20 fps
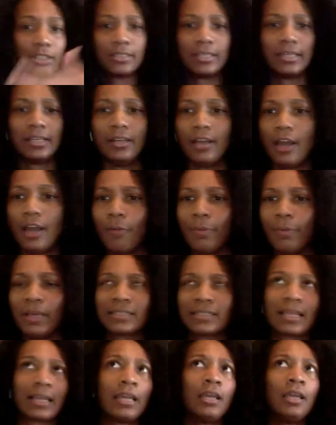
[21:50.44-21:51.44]
didn't know,
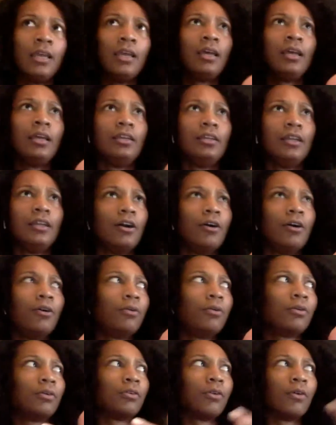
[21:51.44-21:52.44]
because, like, you
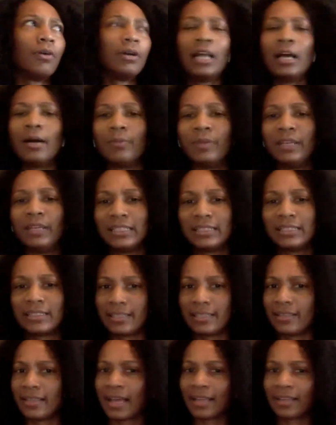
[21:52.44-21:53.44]
know, growing up we didn't
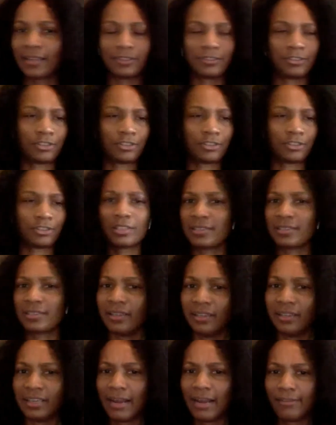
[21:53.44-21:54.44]
see that. The
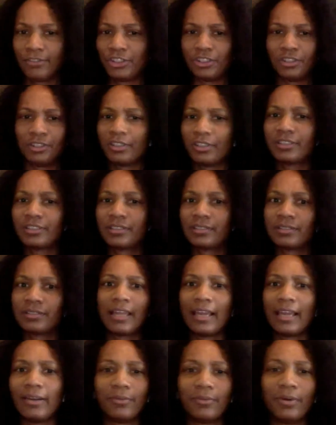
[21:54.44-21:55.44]
Charlotte Sting didn't have cheerleaders.
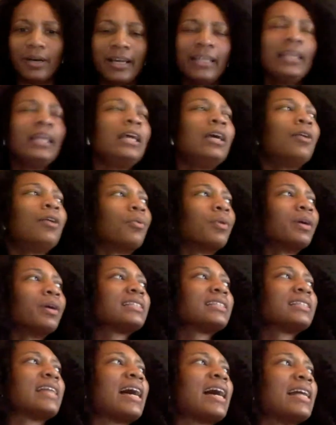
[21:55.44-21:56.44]
Like,
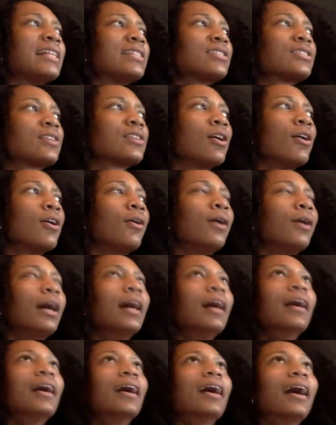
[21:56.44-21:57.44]
what is that? And so
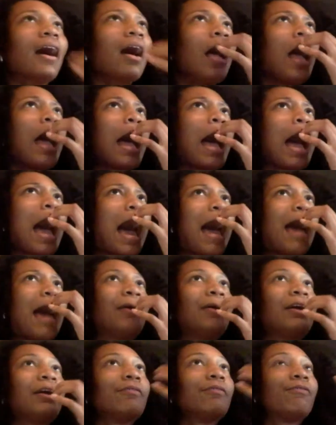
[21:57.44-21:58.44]

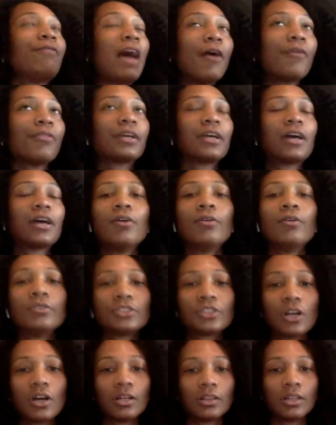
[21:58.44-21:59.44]
I found the
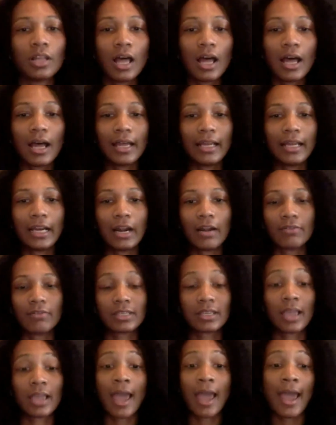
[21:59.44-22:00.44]
coach online, and I
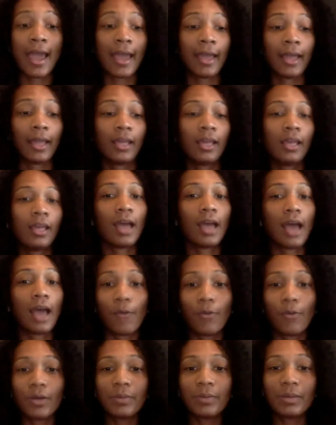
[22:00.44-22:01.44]
was like, hey,
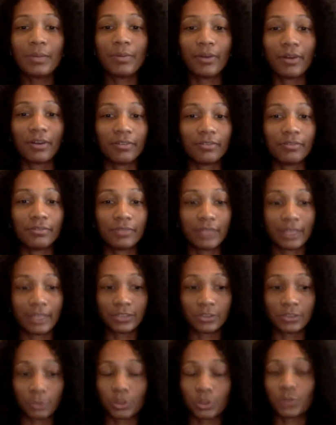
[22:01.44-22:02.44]
I want to be a part of,
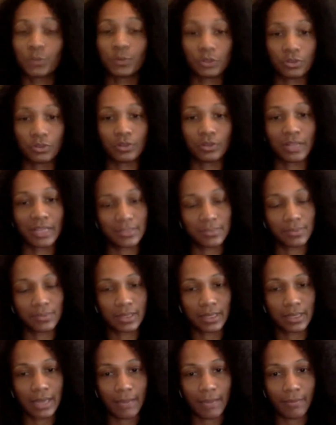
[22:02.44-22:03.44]
like, Torch Patrol. That's
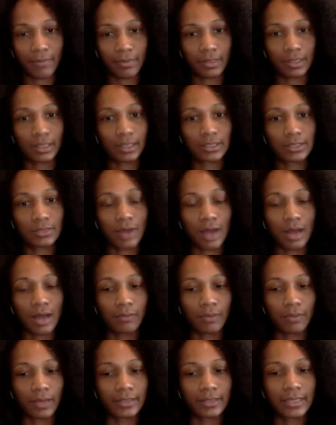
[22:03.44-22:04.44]
what the name of the squad
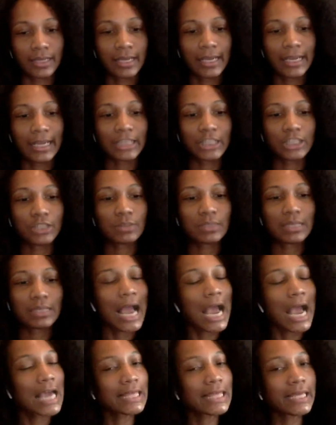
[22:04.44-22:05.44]
was. And she was like,
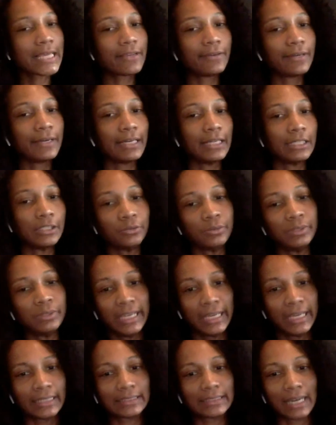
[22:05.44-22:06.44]
I think you need to do
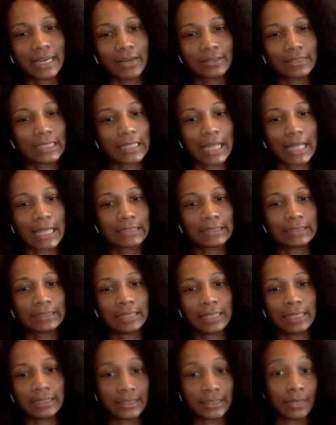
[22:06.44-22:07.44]
Knicks. And I was like,
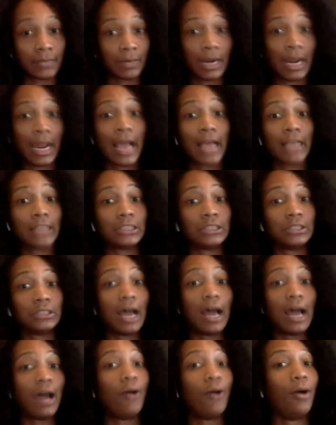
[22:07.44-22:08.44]
that's not what I asked you.
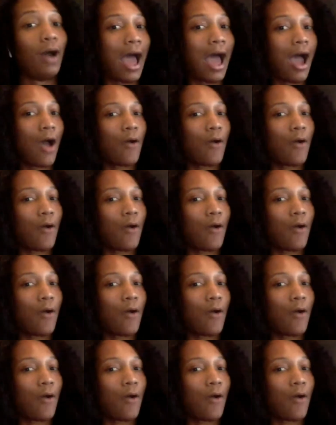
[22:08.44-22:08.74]
I